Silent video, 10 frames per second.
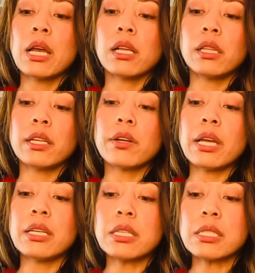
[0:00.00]
Clear
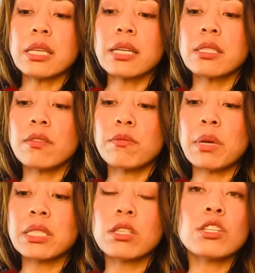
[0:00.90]
and decisive
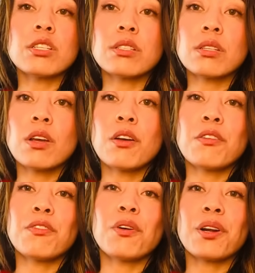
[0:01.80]
messages
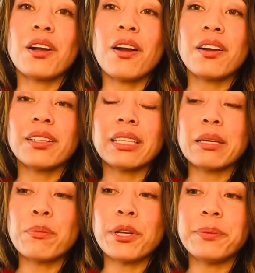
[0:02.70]
for our
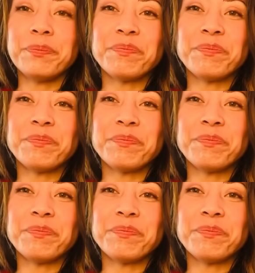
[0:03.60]
Libran.